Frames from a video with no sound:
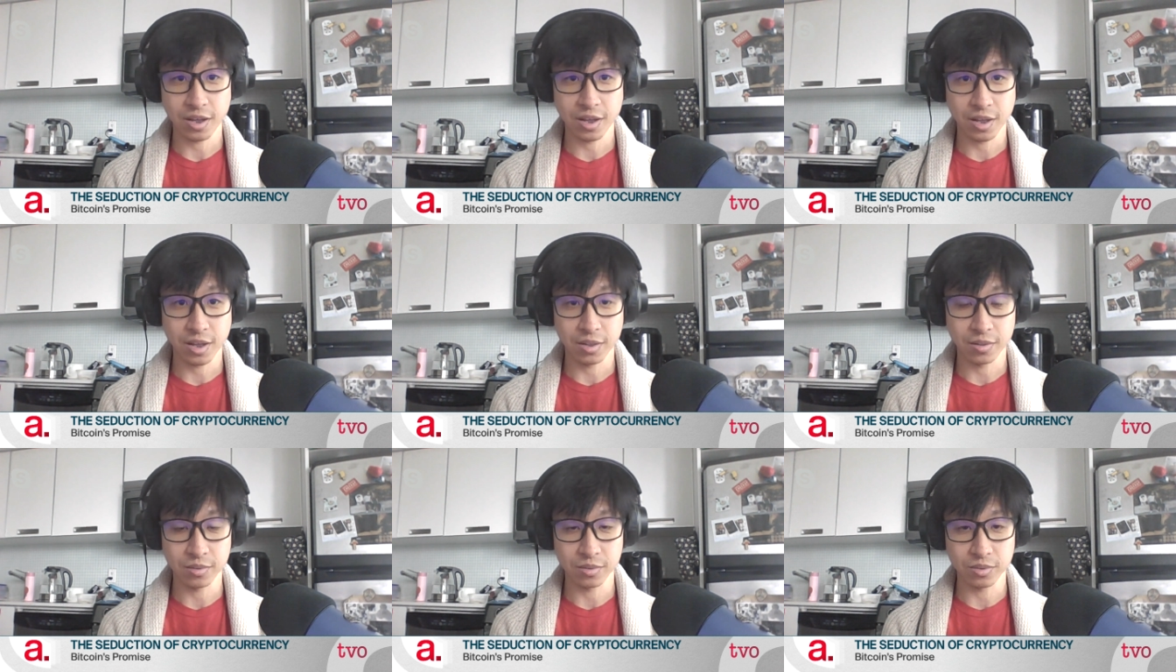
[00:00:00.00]

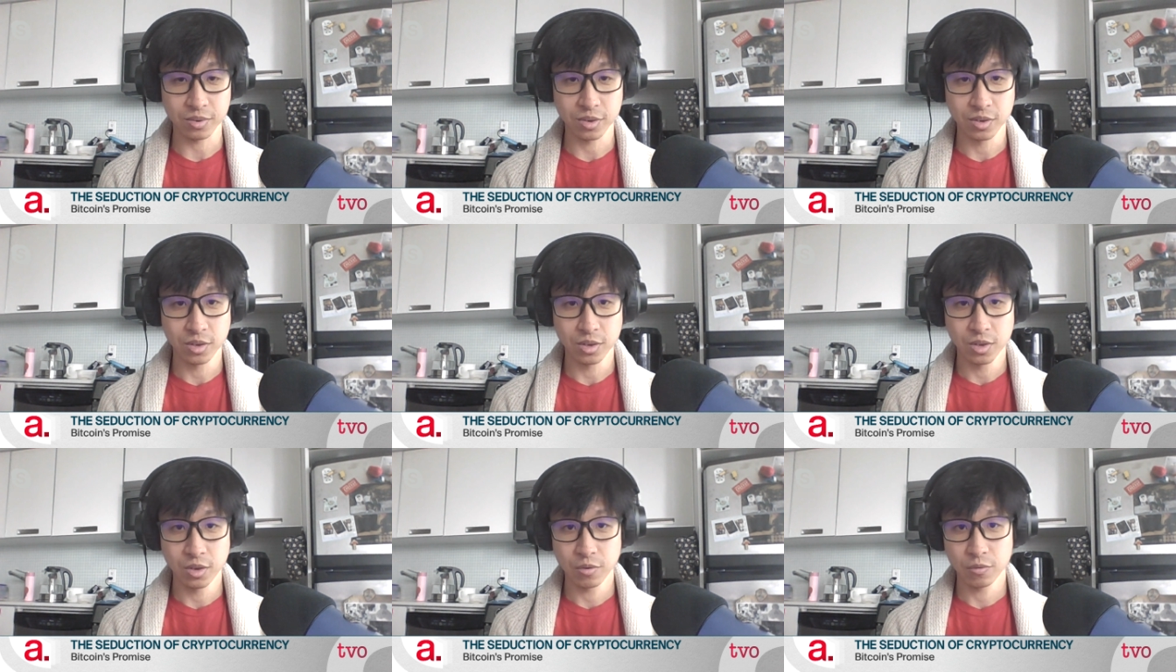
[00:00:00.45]
And
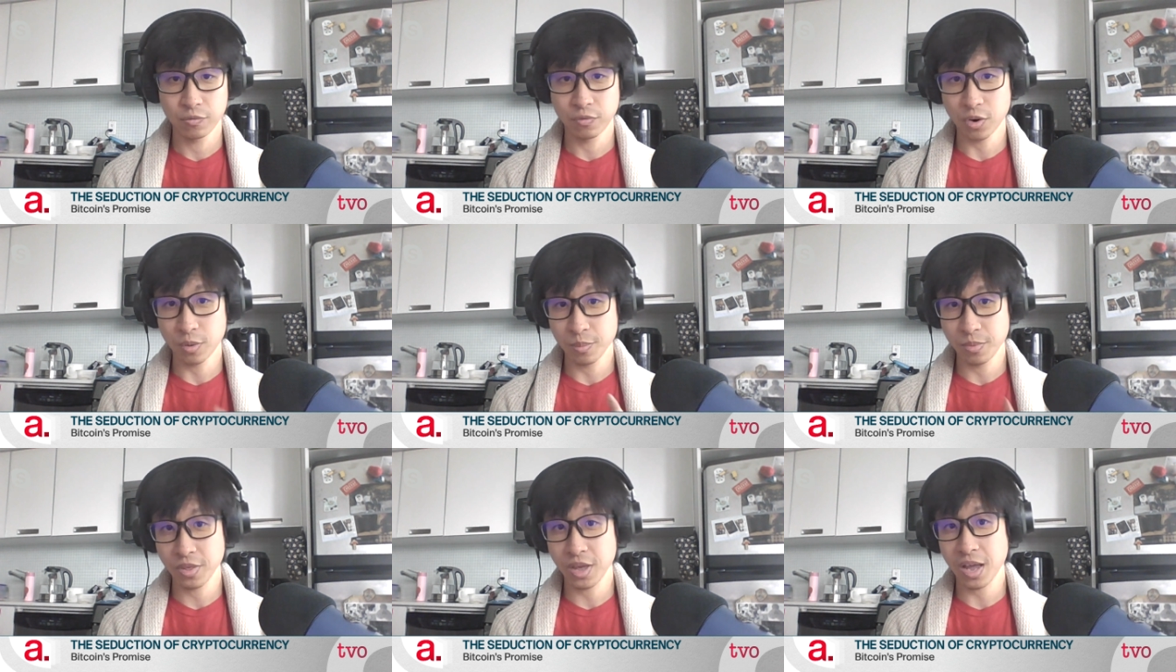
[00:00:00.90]

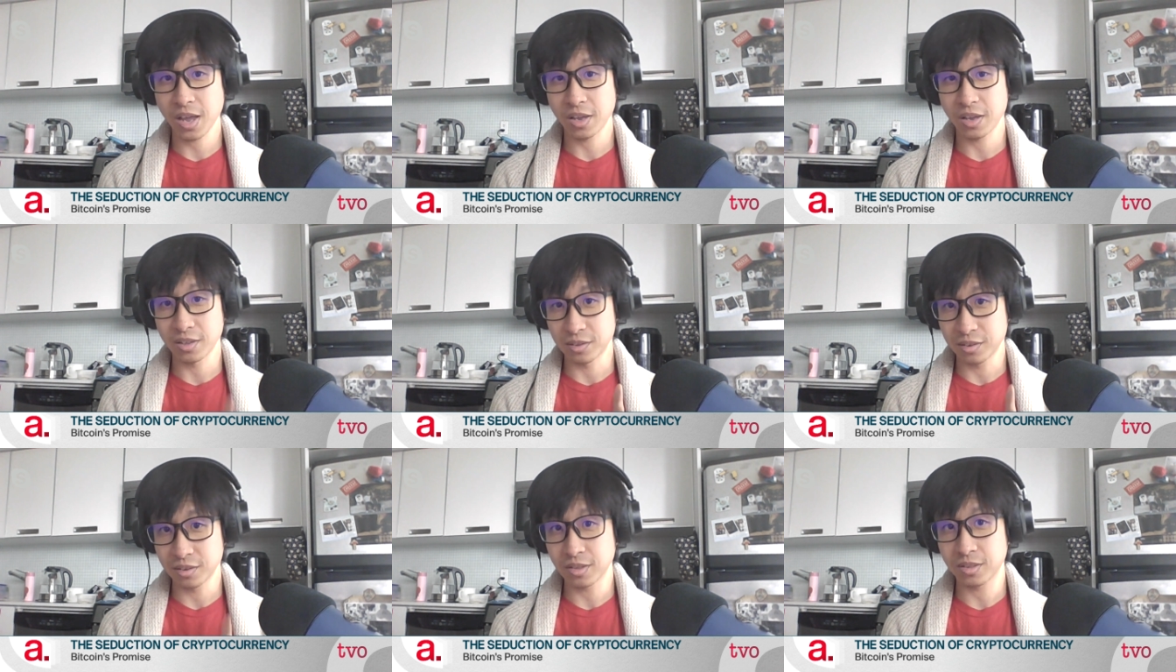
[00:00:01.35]
from there,
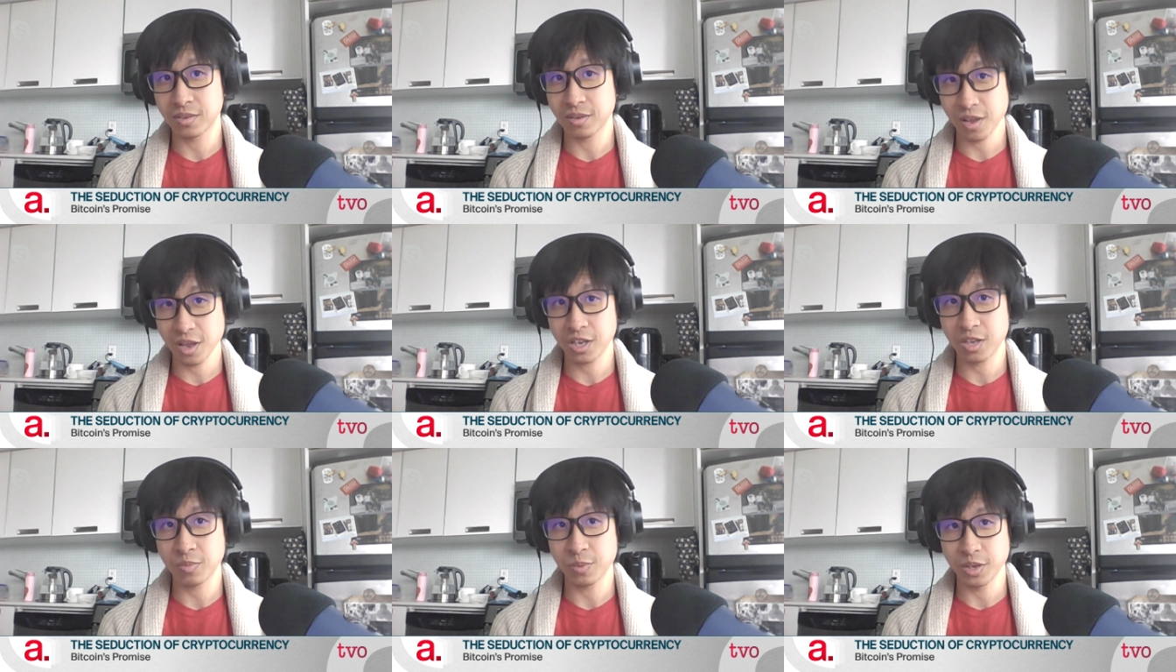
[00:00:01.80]
it did
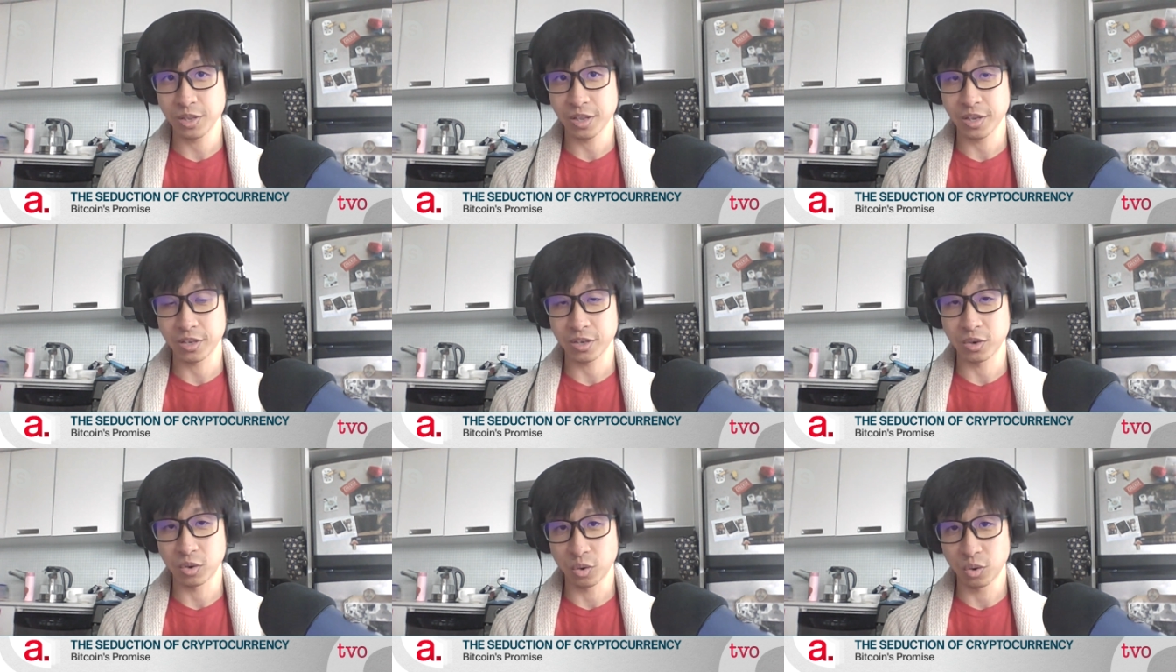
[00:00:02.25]
take me
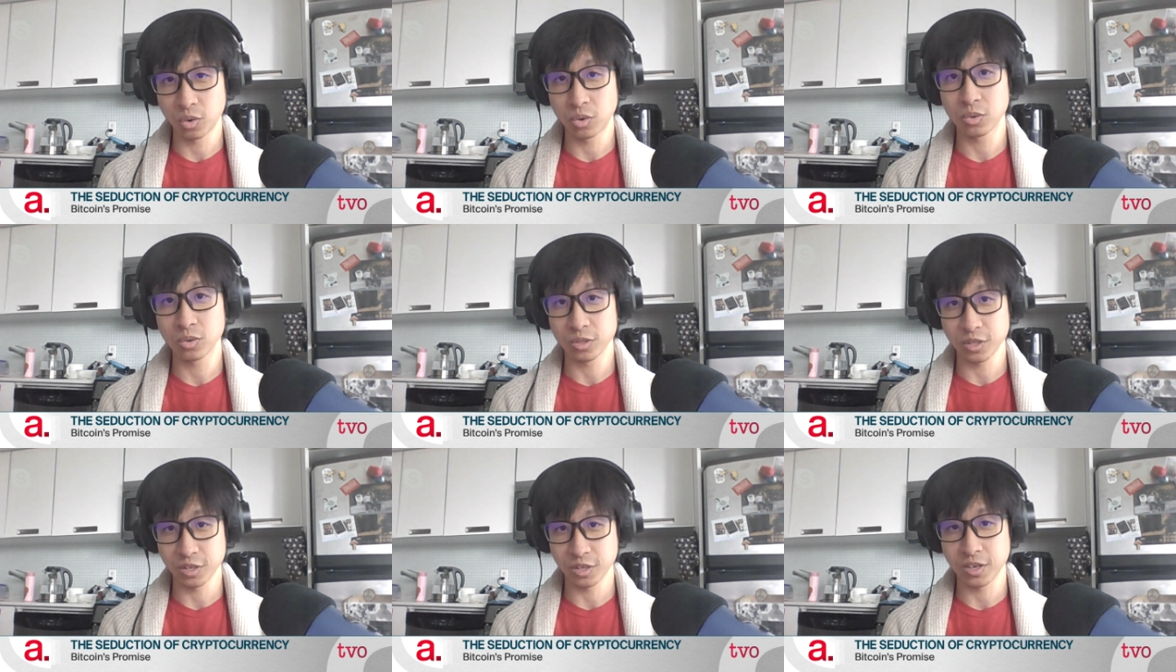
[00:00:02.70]
like a
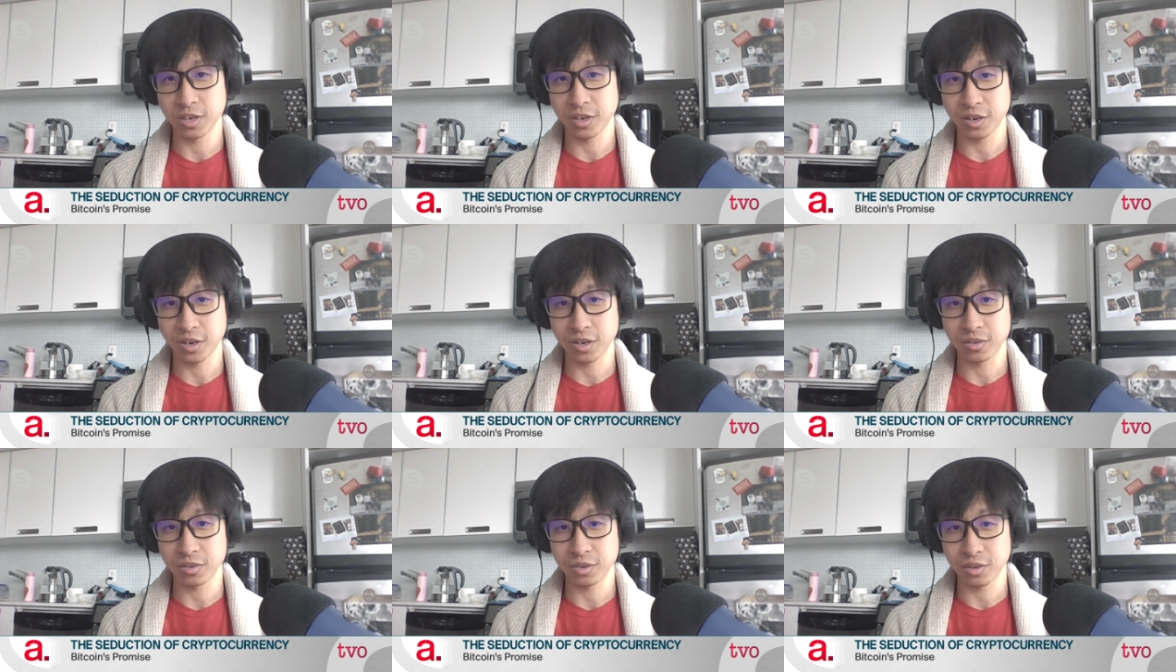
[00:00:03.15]
whole year
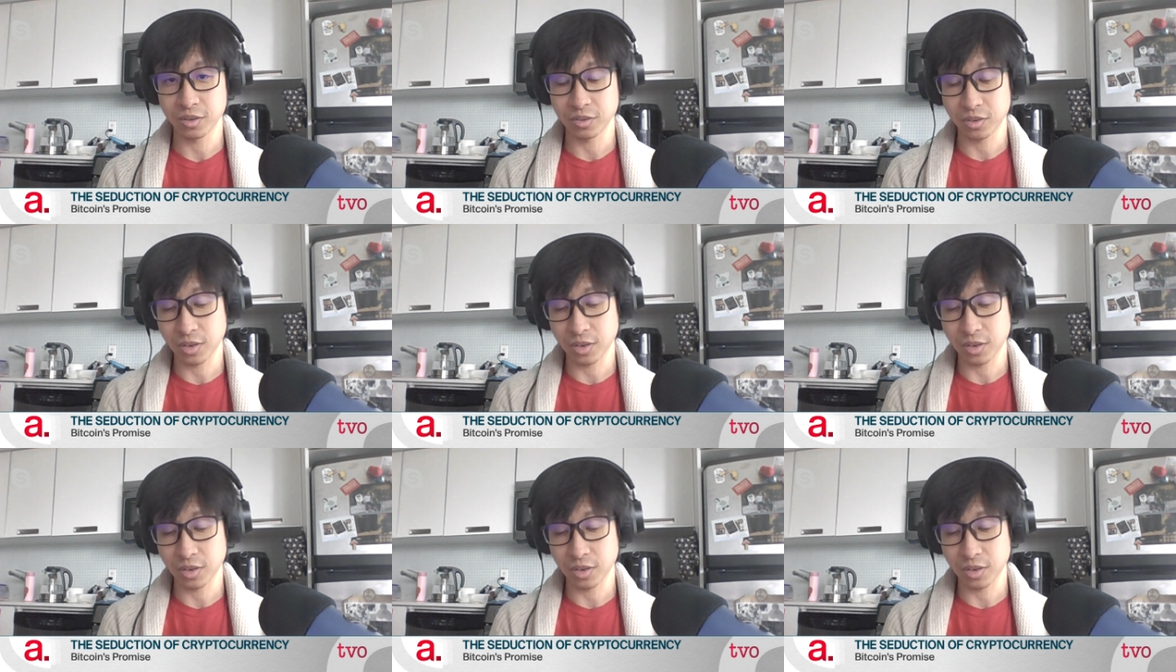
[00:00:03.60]
to,